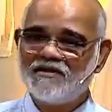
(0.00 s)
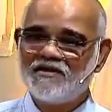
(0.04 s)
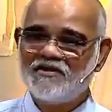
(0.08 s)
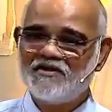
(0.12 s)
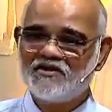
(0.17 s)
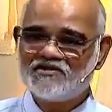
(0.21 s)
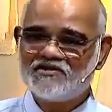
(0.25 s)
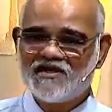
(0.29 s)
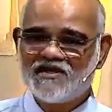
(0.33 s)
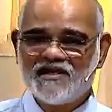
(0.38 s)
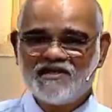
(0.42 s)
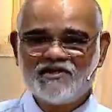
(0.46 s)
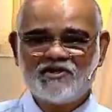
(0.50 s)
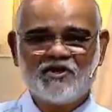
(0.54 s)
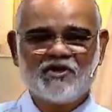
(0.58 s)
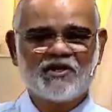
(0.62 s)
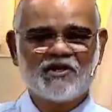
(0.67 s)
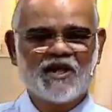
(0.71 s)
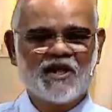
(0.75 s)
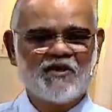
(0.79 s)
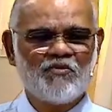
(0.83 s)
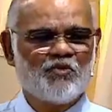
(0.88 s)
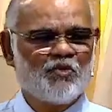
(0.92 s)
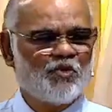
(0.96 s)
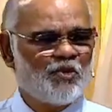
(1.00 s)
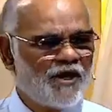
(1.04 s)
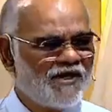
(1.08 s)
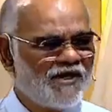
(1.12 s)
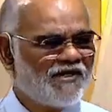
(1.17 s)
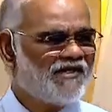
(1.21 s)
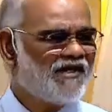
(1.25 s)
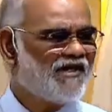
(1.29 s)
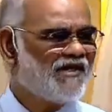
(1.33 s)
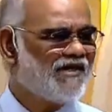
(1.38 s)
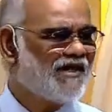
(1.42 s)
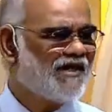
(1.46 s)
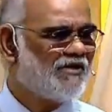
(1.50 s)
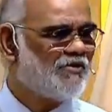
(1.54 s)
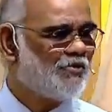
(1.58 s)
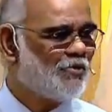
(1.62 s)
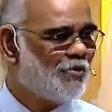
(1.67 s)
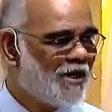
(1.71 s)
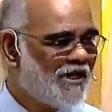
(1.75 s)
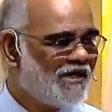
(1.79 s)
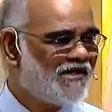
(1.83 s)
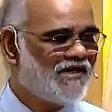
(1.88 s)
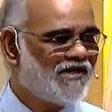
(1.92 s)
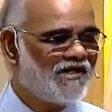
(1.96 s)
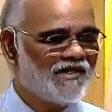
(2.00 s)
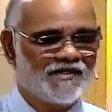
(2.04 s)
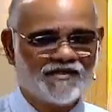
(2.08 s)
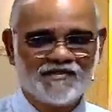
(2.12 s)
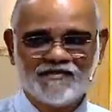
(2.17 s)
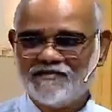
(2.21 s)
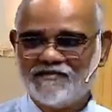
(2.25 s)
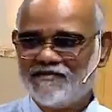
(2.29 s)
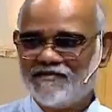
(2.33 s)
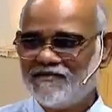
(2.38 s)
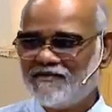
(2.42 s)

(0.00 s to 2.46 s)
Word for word: You're saying, Lord, I'm waiting and waiting.